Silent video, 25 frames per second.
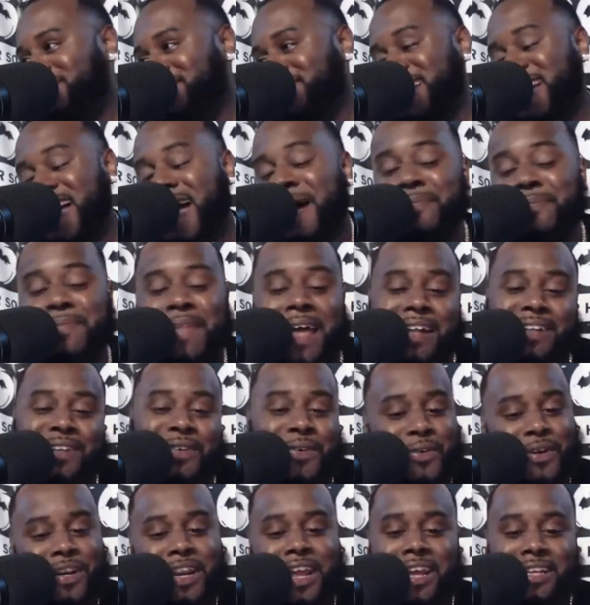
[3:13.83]
I'm not
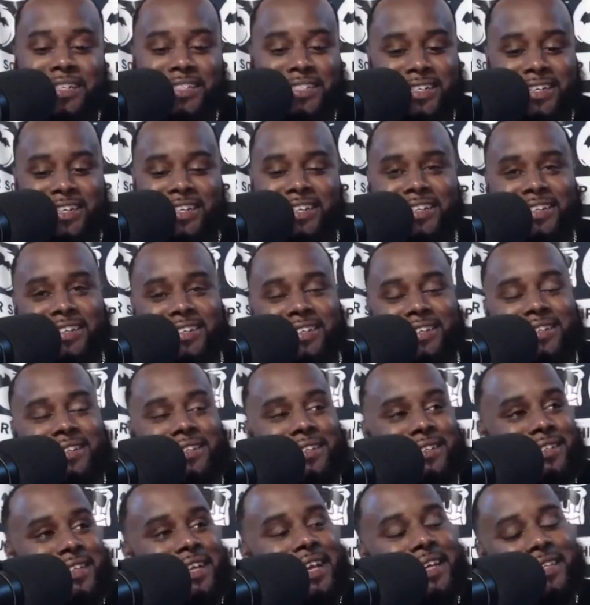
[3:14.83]
doing that shit
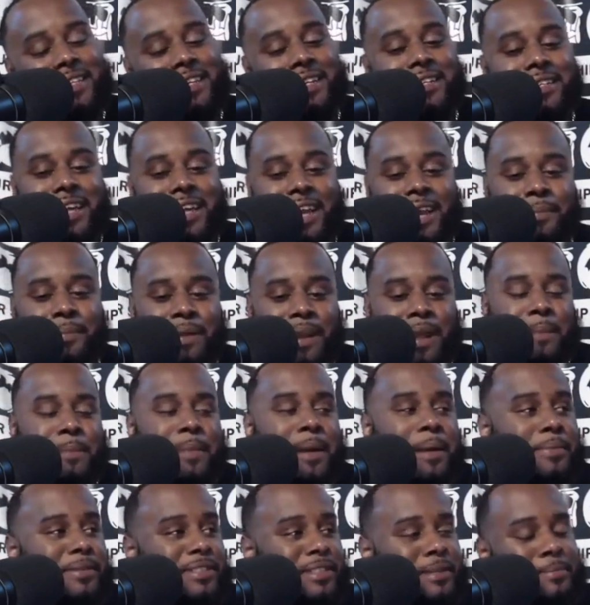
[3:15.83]
at the end of the day, but I
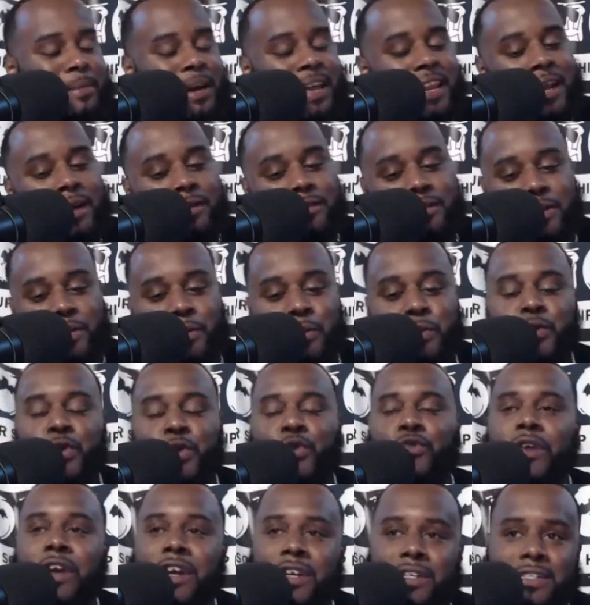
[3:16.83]
maybe somebody out there who's
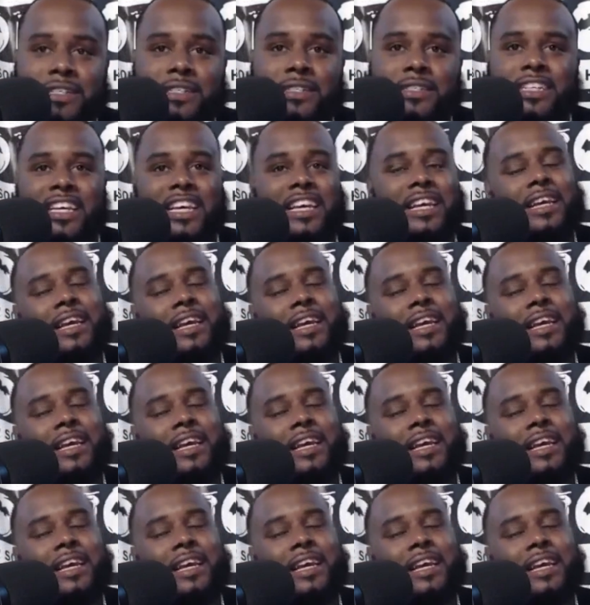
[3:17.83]
courageous